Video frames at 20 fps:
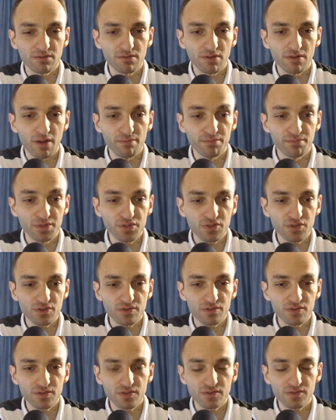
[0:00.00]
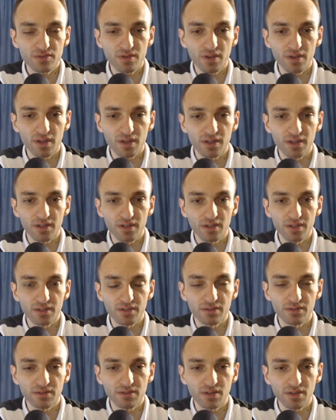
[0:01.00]
ambitious,
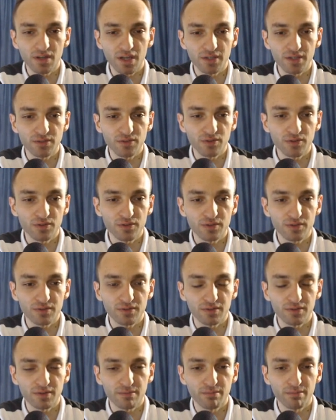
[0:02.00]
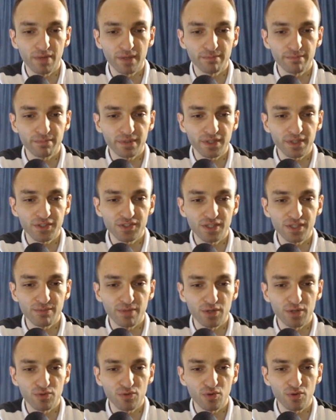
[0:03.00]
and I thought by placing
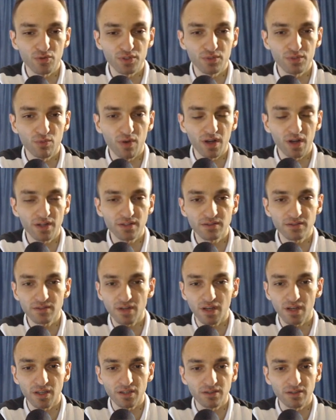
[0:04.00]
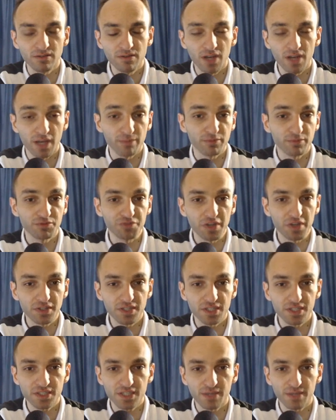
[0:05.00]
my rook on e1, I'm
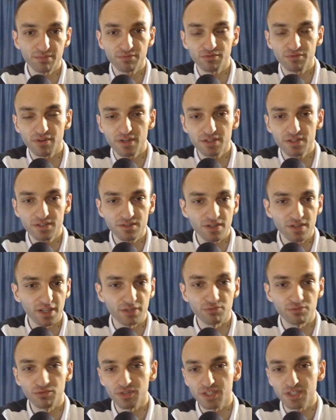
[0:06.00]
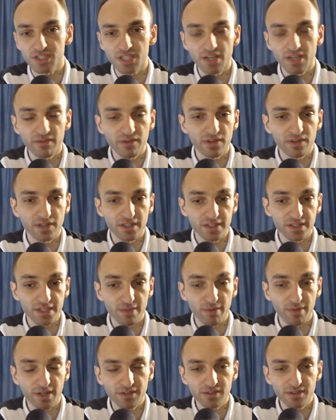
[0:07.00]
creating some threats like rook e7 and
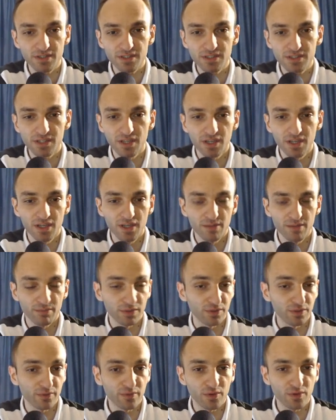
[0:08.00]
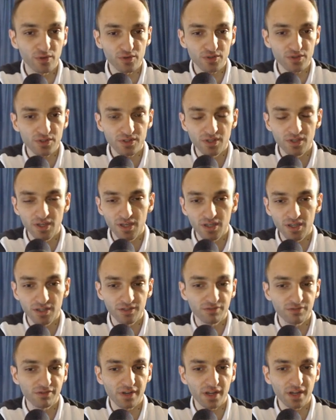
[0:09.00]
some others. But of course,
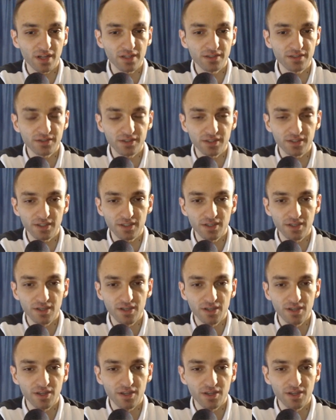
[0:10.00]
in reality,